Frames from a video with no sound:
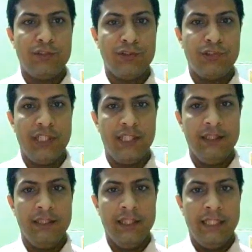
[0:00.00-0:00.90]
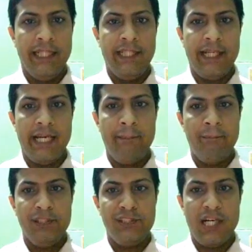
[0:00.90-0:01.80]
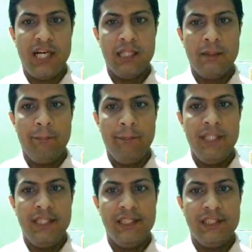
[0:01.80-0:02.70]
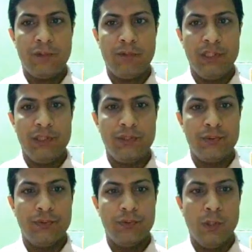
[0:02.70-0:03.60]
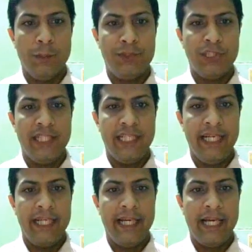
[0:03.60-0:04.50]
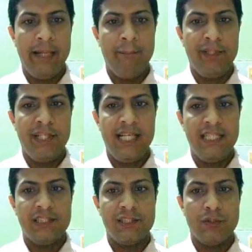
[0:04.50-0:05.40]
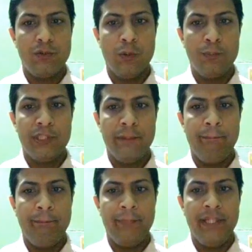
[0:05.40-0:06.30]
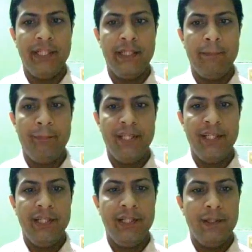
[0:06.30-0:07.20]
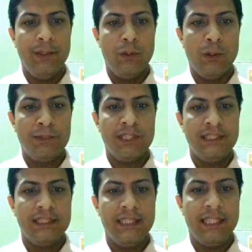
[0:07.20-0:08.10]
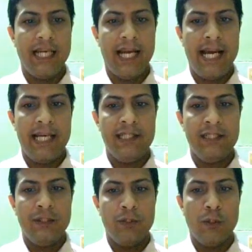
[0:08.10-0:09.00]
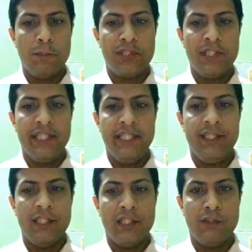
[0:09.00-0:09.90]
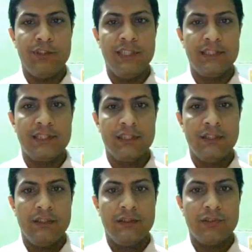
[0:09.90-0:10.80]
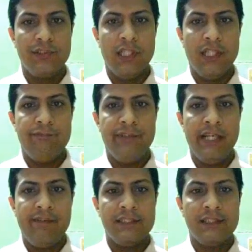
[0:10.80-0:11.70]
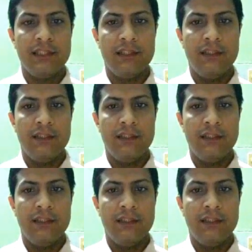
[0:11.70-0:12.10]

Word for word: question, in NP chart mean is equal to option A NP dash, option B P, option C N, option D none of these. So here we have answer